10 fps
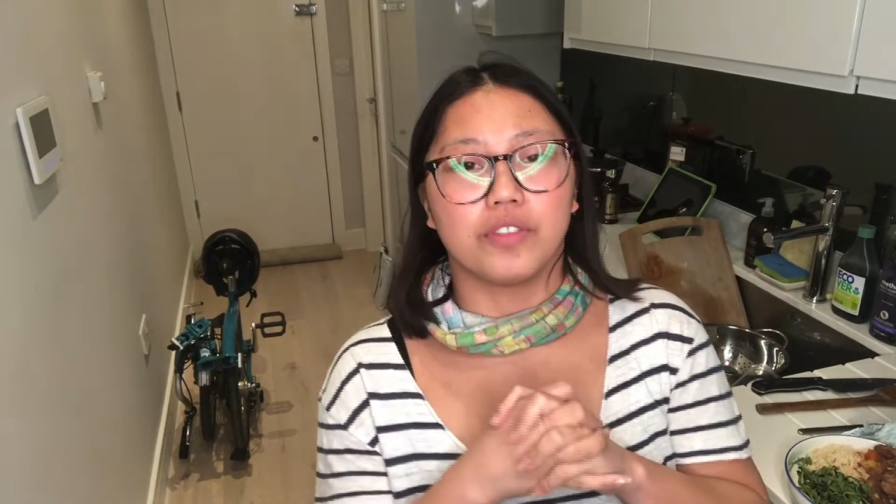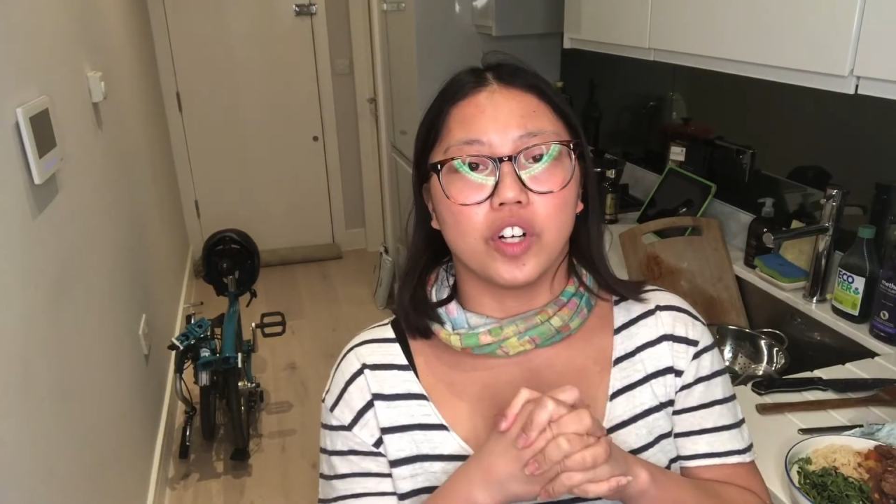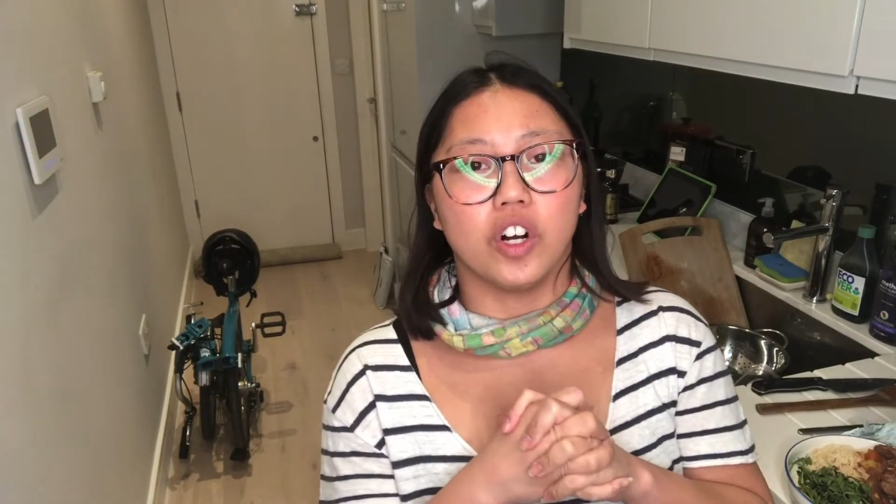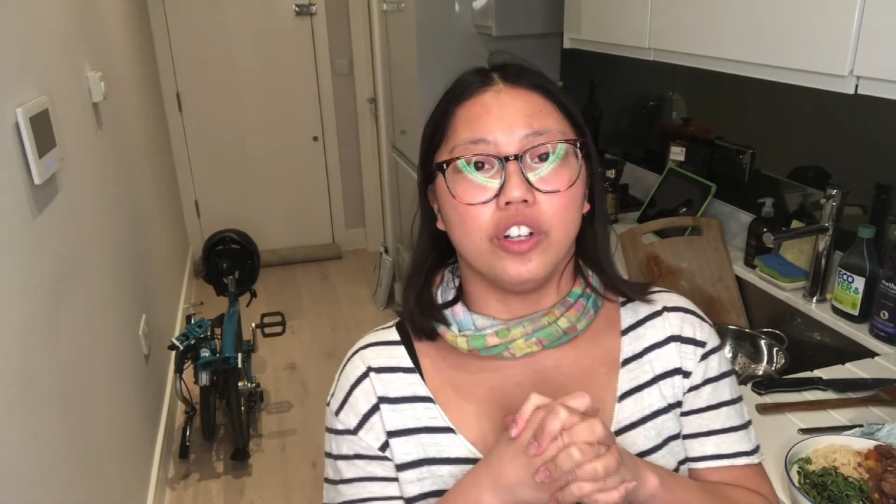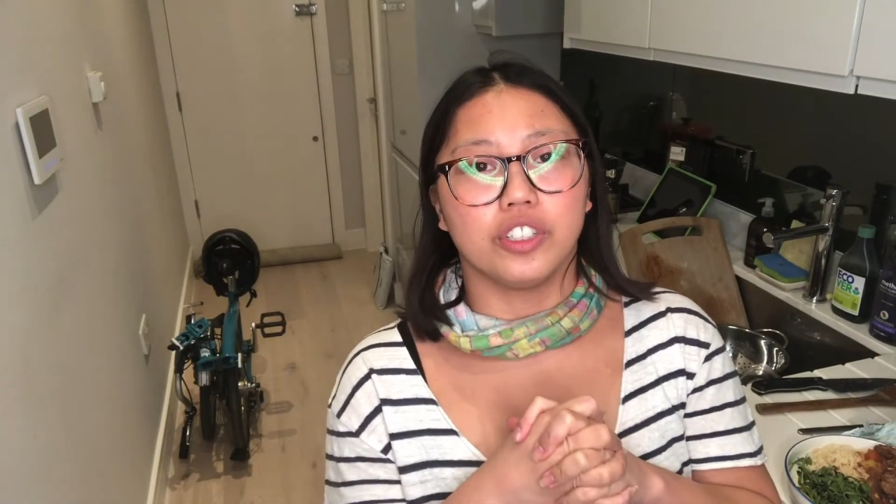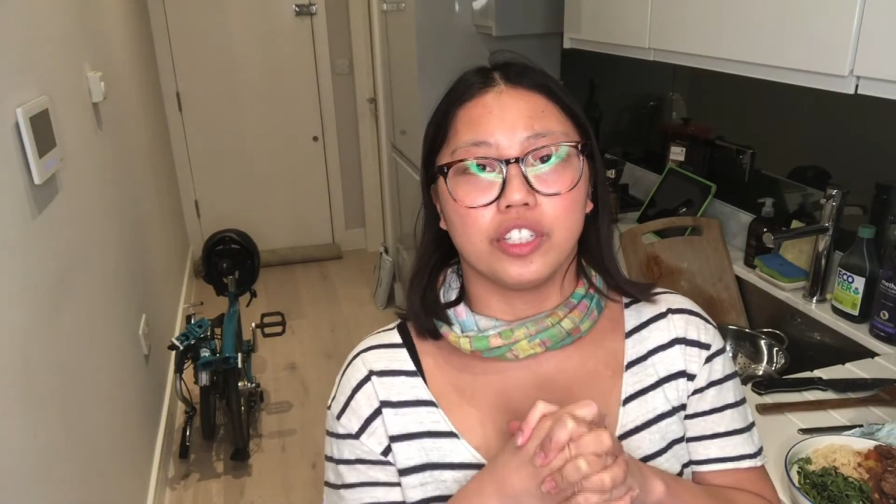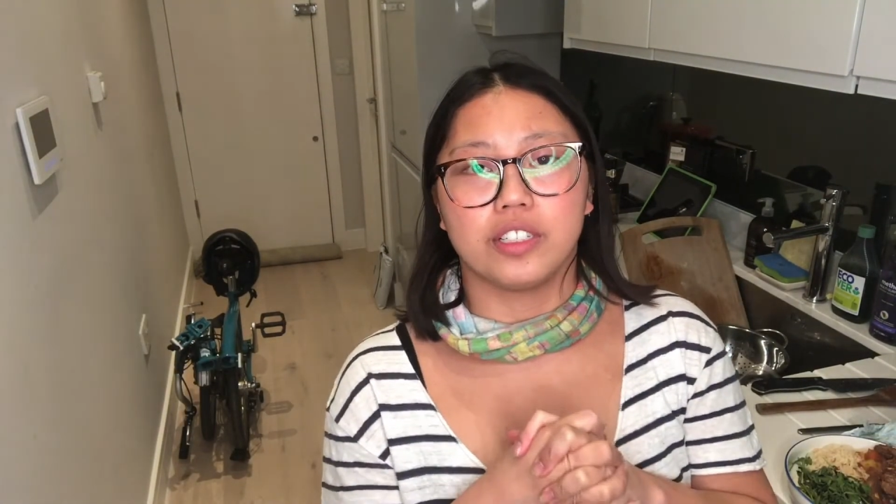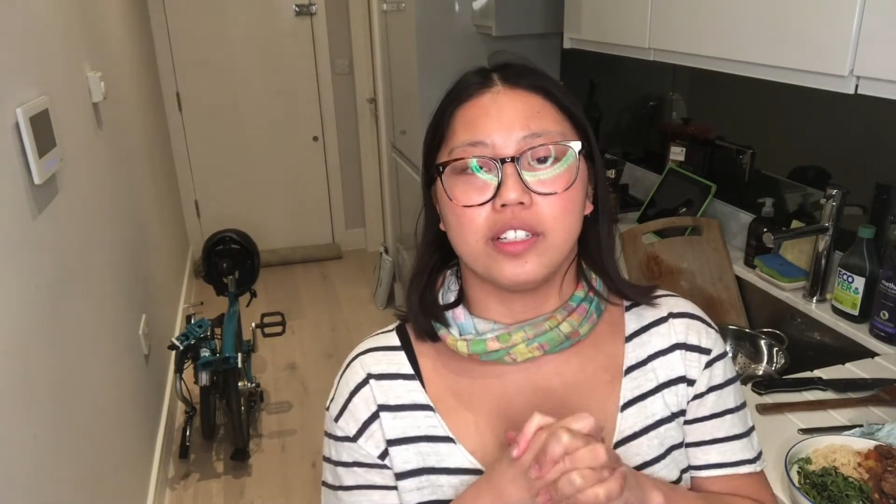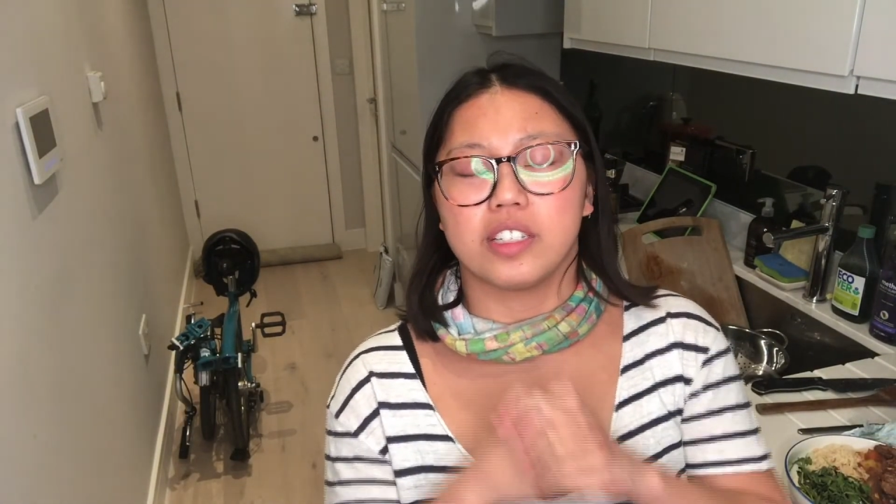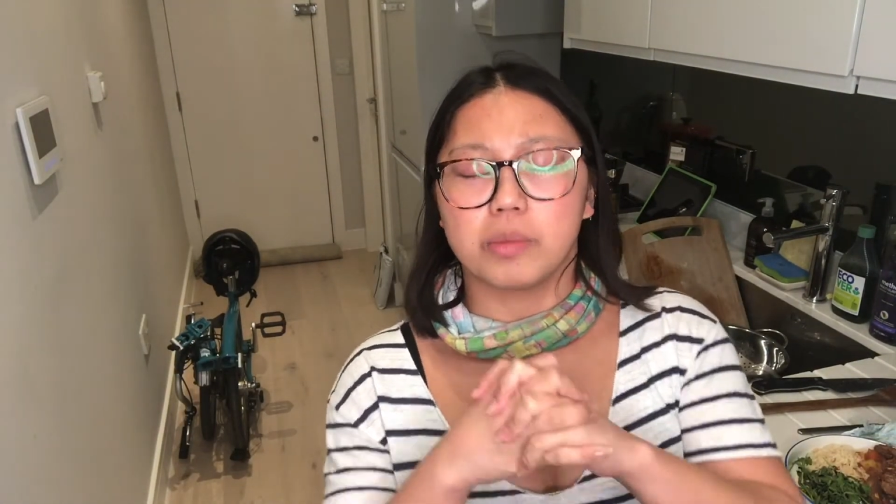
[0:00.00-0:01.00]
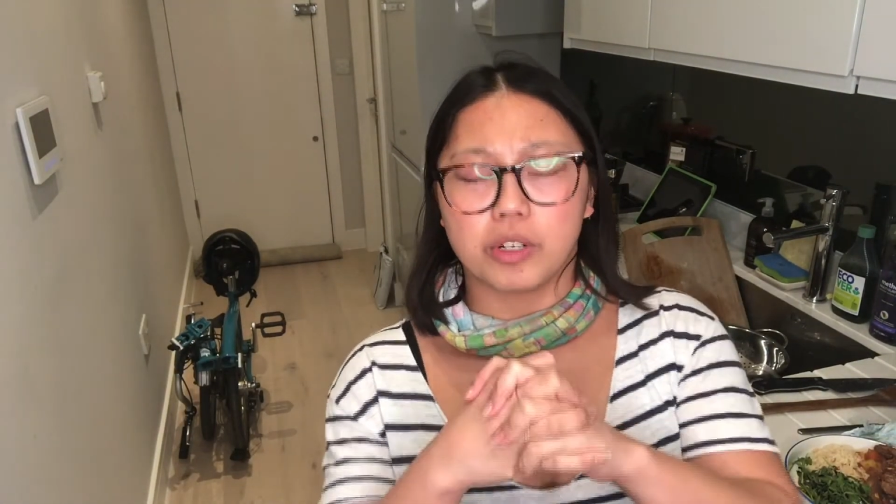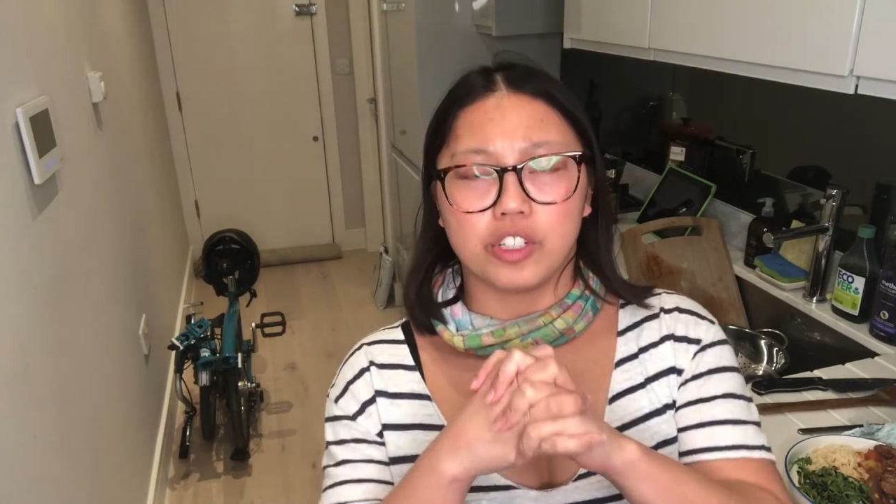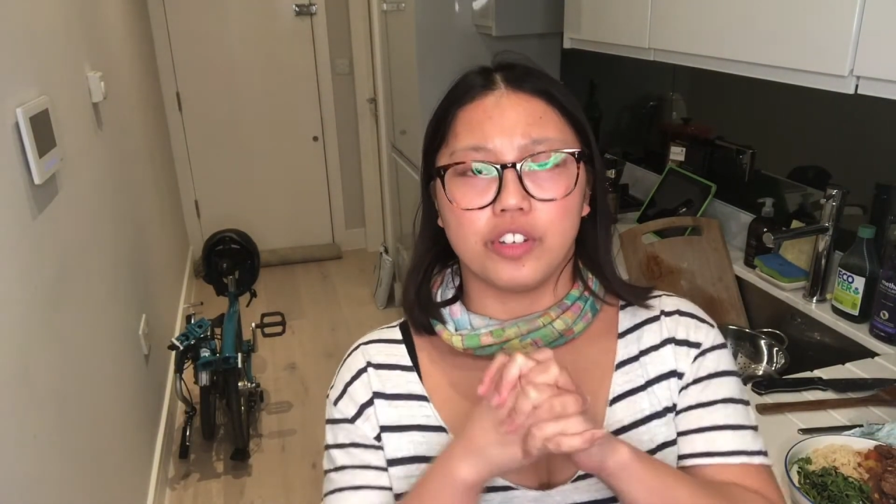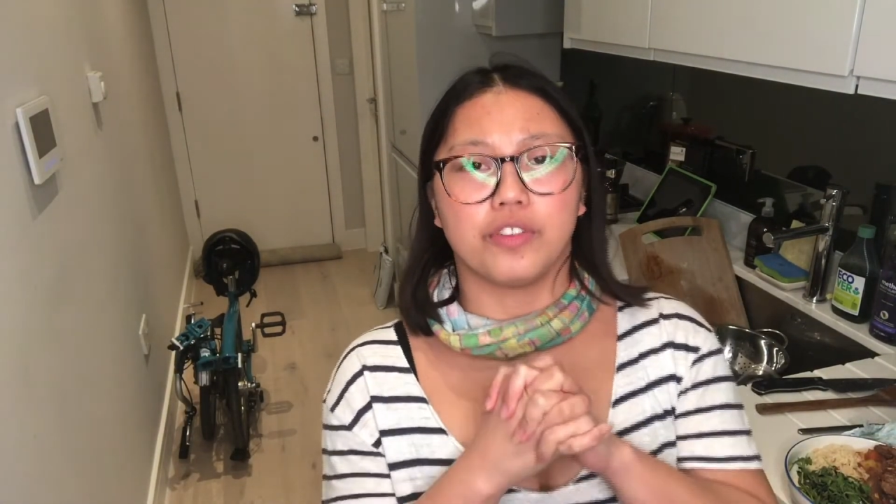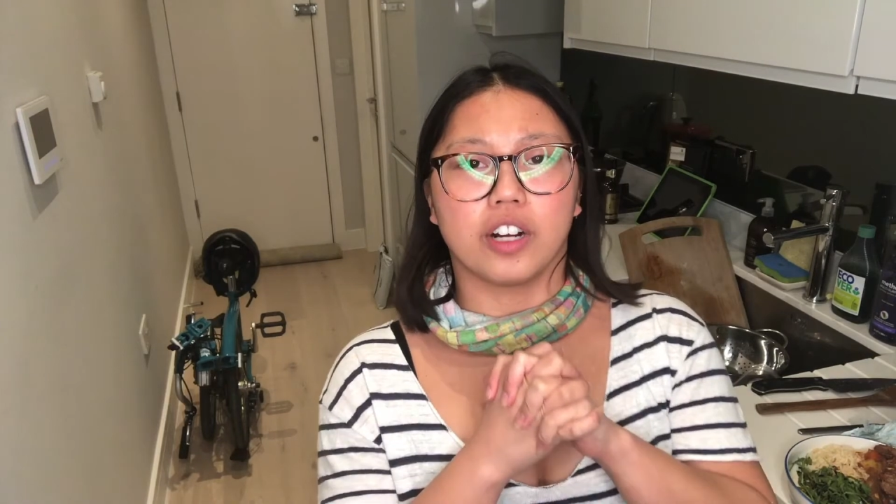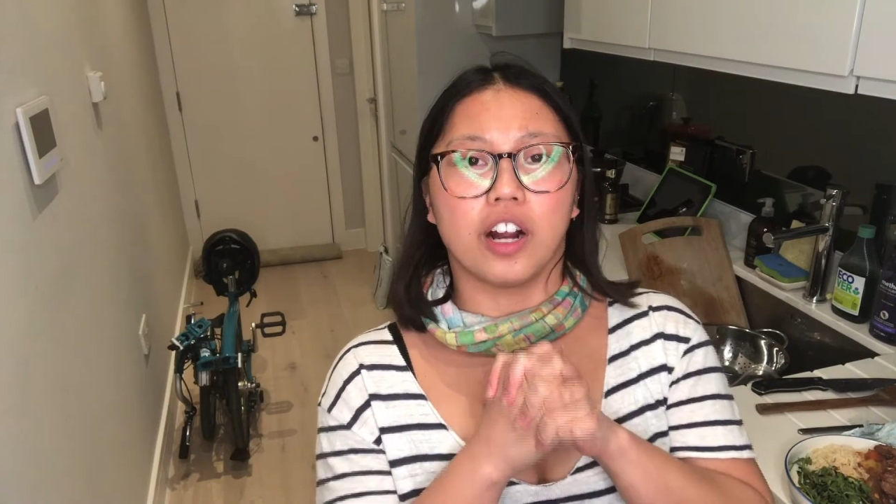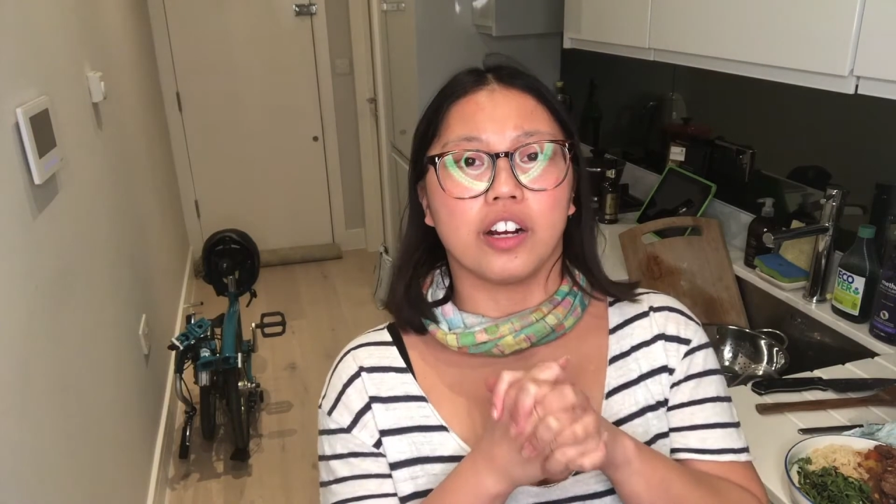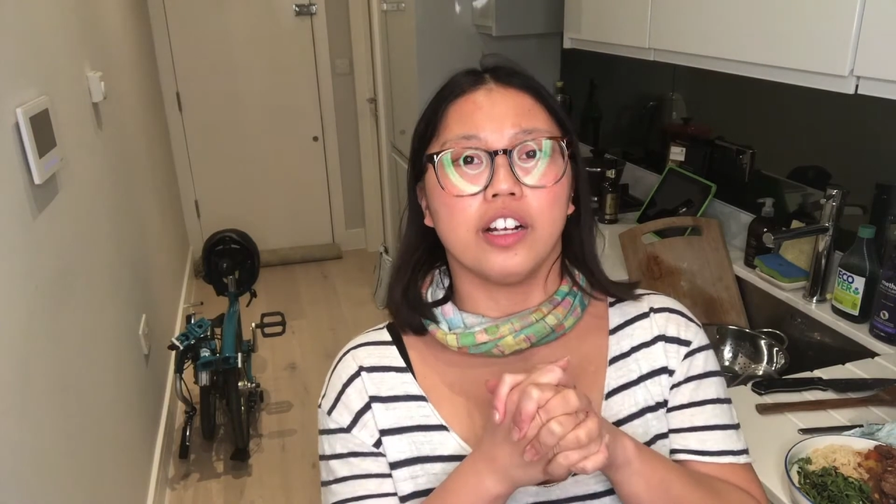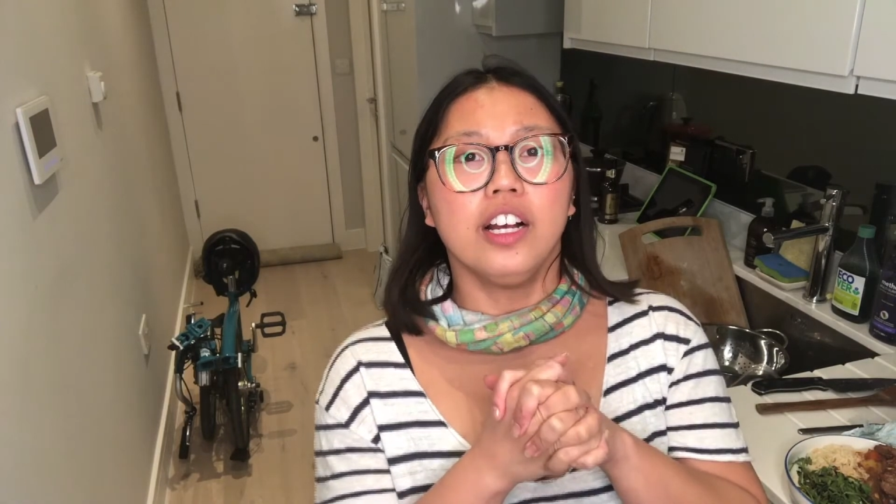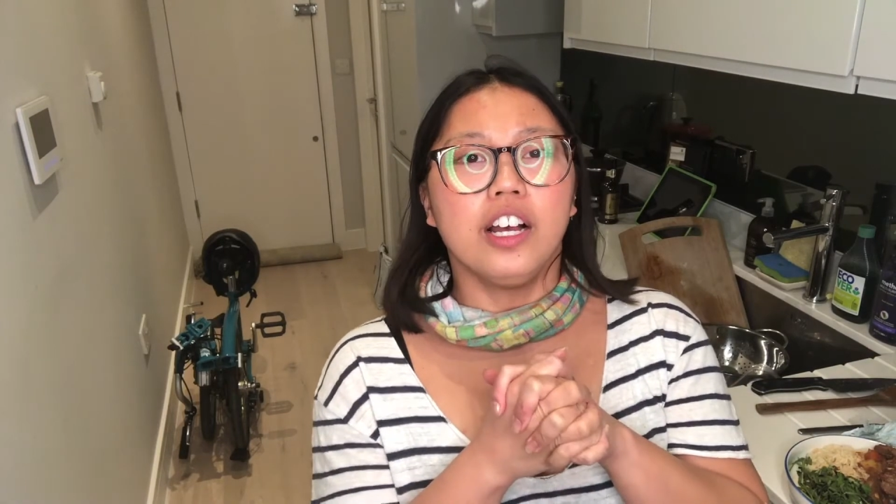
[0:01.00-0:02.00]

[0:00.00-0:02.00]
for all nurses, especially for our